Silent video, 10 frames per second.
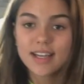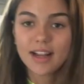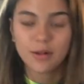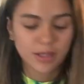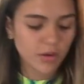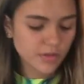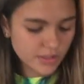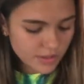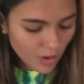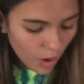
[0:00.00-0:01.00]
And I only got
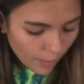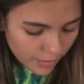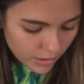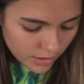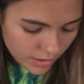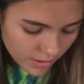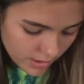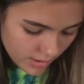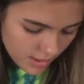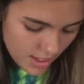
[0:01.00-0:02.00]
the top.
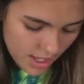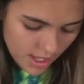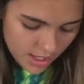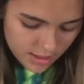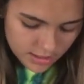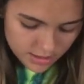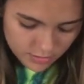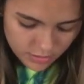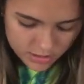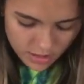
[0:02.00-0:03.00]
And this
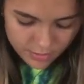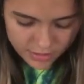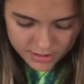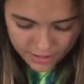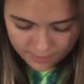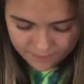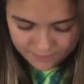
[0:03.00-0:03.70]
is what the top looks like.